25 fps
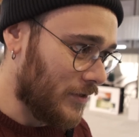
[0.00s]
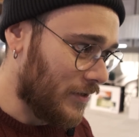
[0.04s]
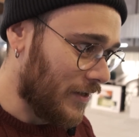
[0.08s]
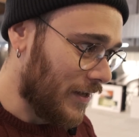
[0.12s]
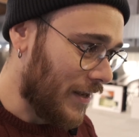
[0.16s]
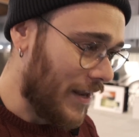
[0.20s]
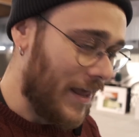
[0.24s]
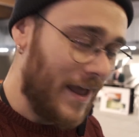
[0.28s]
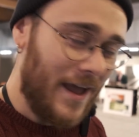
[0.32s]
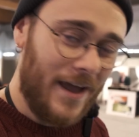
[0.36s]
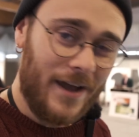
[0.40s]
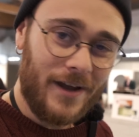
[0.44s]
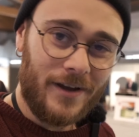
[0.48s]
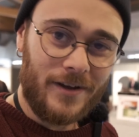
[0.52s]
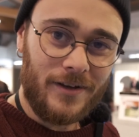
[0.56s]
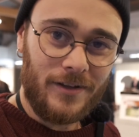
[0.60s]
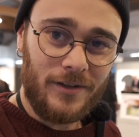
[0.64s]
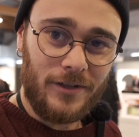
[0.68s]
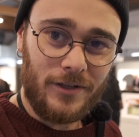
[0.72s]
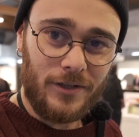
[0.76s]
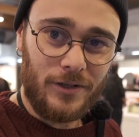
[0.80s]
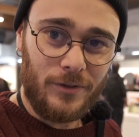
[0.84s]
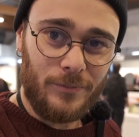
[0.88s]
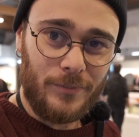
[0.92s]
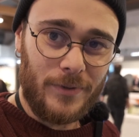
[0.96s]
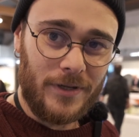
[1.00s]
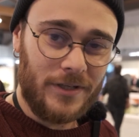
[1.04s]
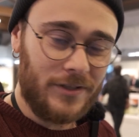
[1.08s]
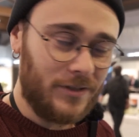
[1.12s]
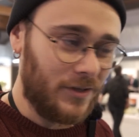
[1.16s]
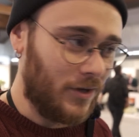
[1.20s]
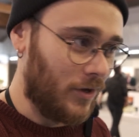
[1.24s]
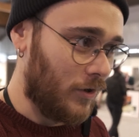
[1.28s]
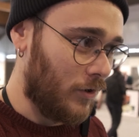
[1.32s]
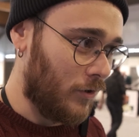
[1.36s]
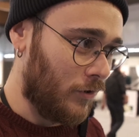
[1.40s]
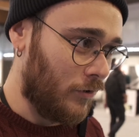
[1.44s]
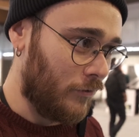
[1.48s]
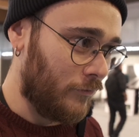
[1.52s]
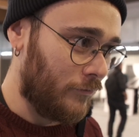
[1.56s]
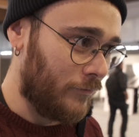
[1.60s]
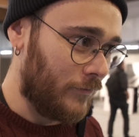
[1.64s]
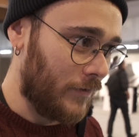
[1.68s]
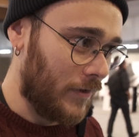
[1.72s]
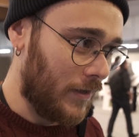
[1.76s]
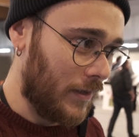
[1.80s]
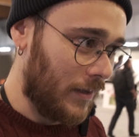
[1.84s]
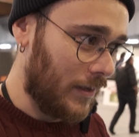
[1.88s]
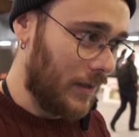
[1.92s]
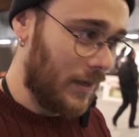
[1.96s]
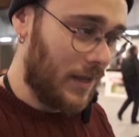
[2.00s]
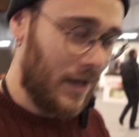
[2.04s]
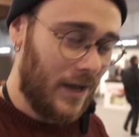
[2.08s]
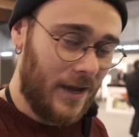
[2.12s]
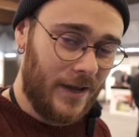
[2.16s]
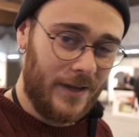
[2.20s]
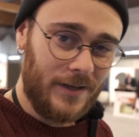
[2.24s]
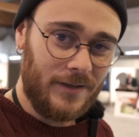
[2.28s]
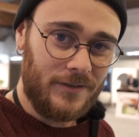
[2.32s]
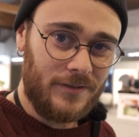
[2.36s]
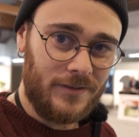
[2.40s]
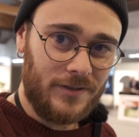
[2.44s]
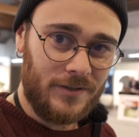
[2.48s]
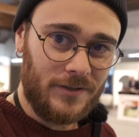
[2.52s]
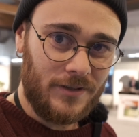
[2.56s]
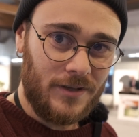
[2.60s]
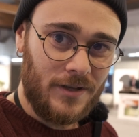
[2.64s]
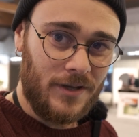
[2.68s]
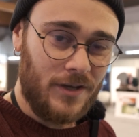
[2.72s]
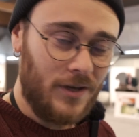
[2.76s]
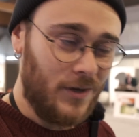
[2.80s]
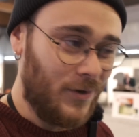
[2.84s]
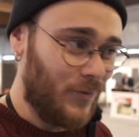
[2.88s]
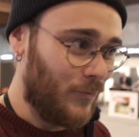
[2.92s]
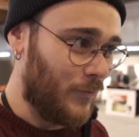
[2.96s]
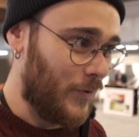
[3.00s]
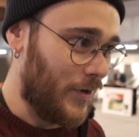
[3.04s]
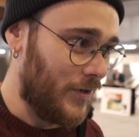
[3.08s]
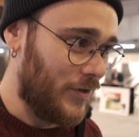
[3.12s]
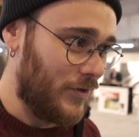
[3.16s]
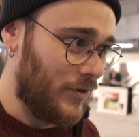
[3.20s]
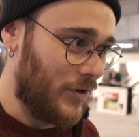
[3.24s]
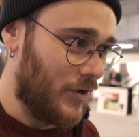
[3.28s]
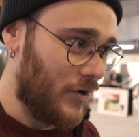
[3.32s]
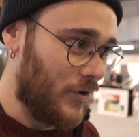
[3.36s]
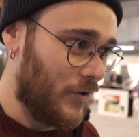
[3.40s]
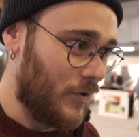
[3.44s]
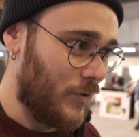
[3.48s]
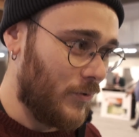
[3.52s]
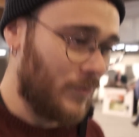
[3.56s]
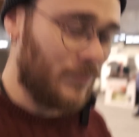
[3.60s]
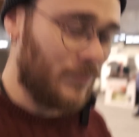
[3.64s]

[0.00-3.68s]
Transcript: lack a little bit of light when you go,